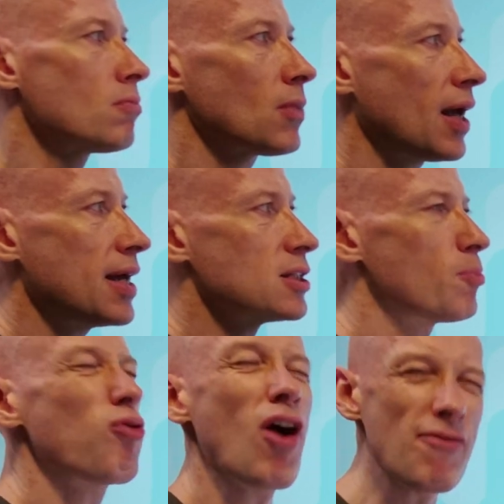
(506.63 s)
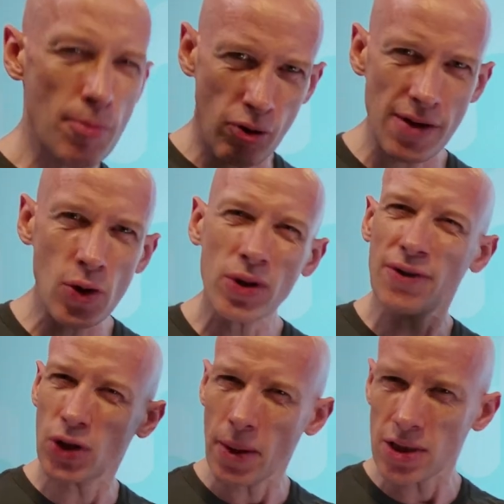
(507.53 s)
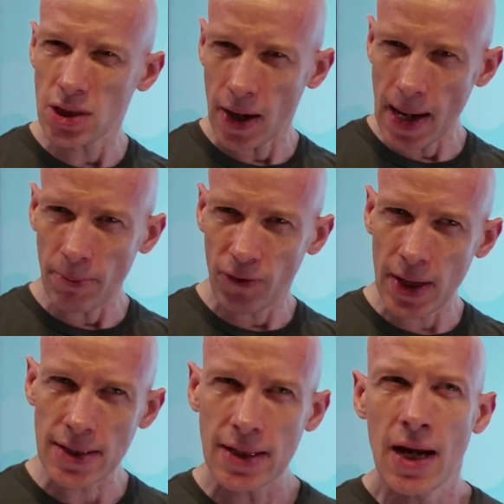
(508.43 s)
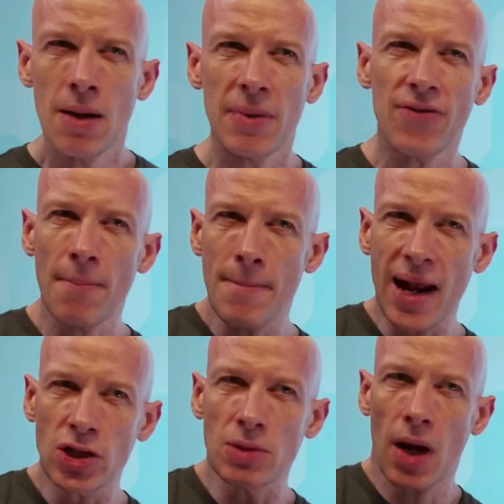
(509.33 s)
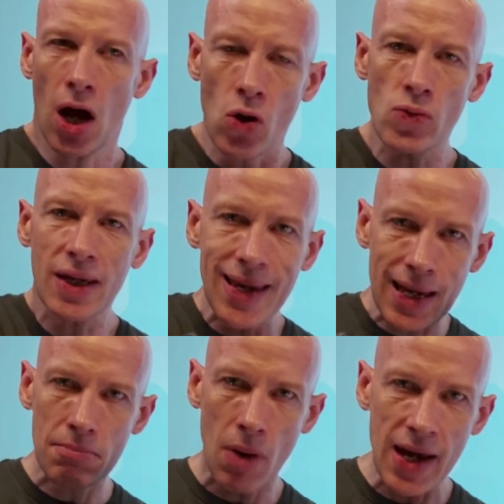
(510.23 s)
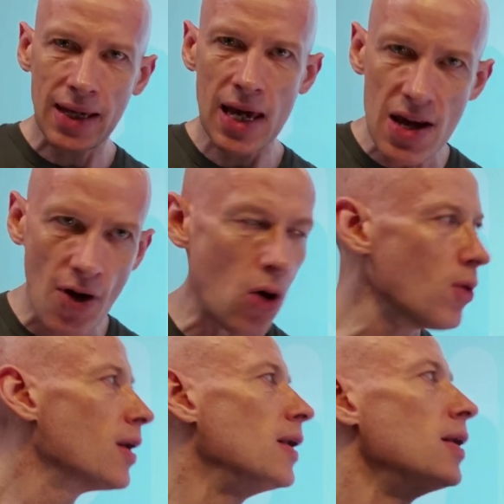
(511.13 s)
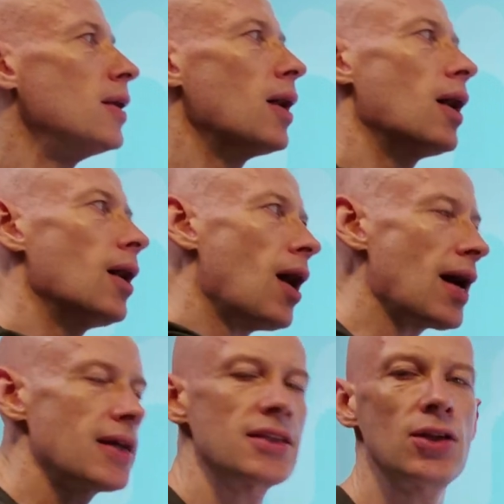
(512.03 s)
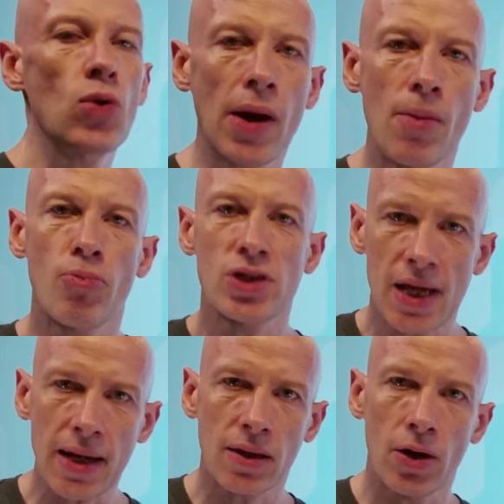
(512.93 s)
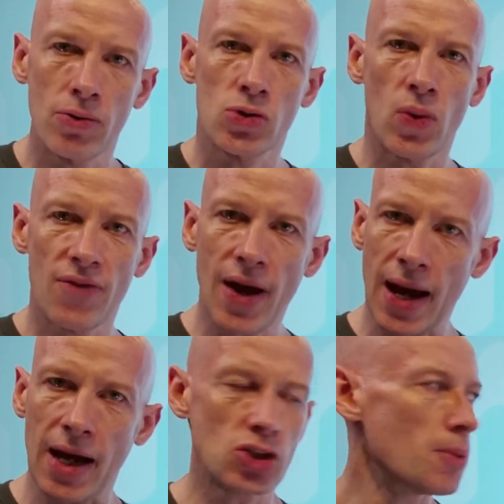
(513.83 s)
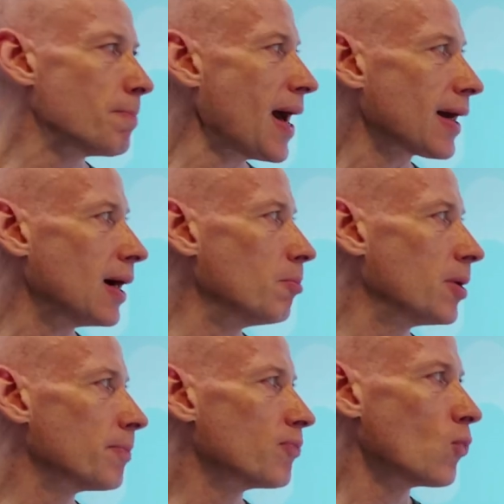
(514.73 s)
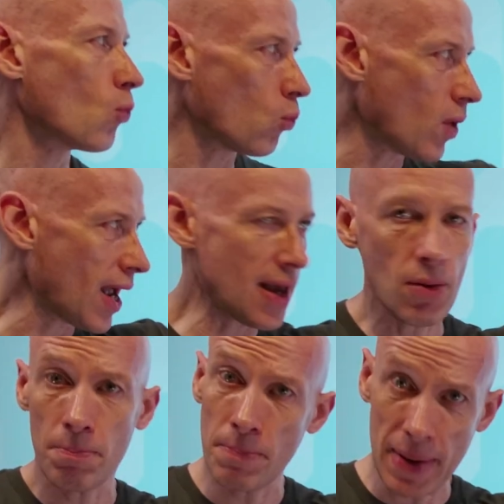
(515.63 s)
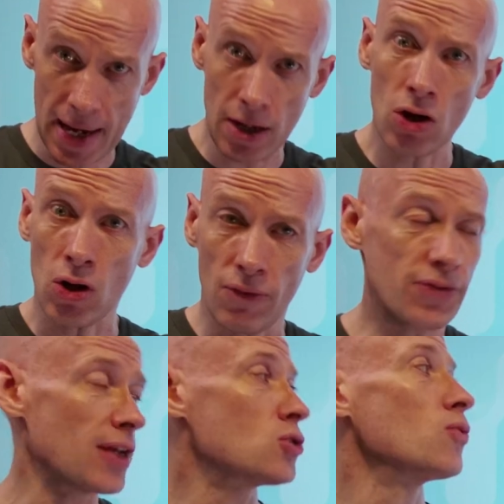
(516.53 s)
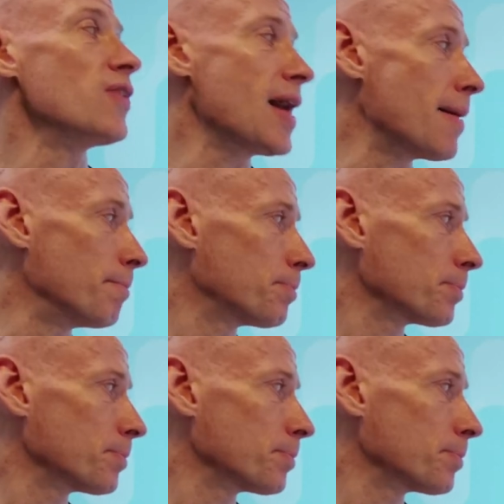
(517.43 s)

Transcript: hey, it's a private preview. I'd have to go and sign up for this. But if I'm managing my own key in my Key Vault, uh, I can still go and protect those with Azure Backup being a confidential V M.